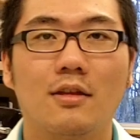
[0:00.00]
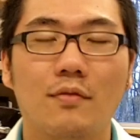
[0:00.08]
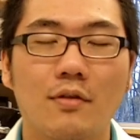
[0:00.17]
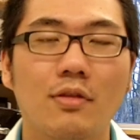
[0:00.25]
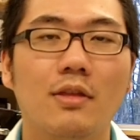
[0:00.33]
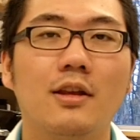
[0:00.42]
The
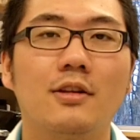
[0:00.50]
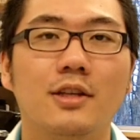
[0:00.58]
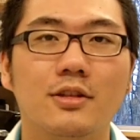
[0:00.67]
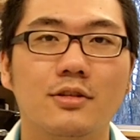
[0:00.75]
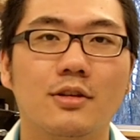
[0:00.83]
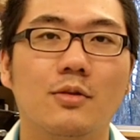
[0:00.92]
first thing you
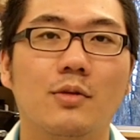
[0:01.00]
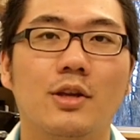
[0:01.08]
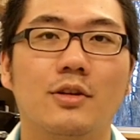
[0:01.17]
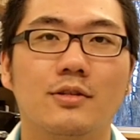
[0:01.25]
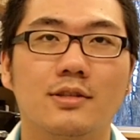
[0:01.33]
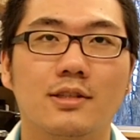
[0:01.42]
need to know when
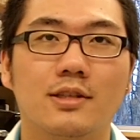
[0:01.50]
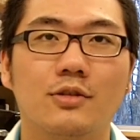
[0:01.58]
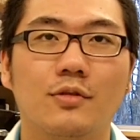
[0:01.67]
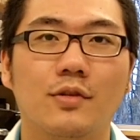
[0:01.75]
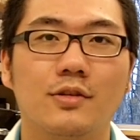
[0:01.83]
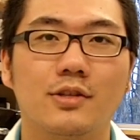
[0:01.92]
you use a
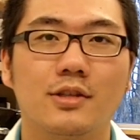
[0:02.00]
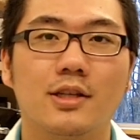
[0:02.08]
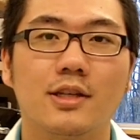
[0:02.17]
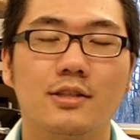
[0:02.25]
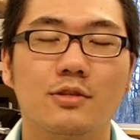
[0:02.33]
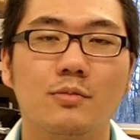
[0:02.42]
centrifuge
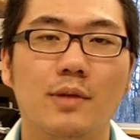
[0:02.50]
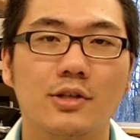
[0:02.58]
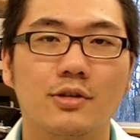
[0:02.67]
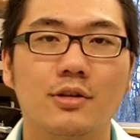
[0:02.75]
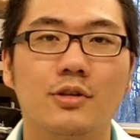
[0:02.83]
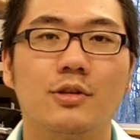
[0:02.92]
is to make
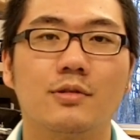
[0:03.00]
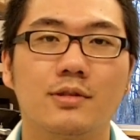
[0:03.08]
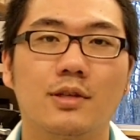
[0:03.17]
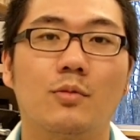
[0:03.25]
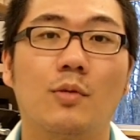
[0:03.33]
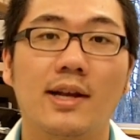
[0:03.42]
sure you use
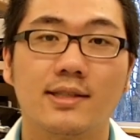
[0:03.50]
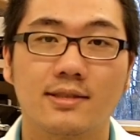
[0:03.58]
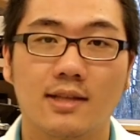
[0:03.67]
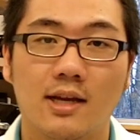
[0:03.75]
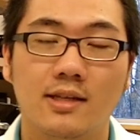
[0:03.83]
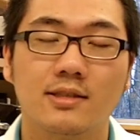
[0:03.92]
the right
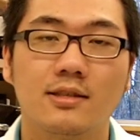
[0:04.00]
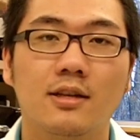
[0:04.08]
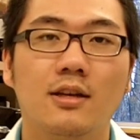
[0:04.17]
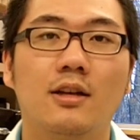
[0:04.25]
size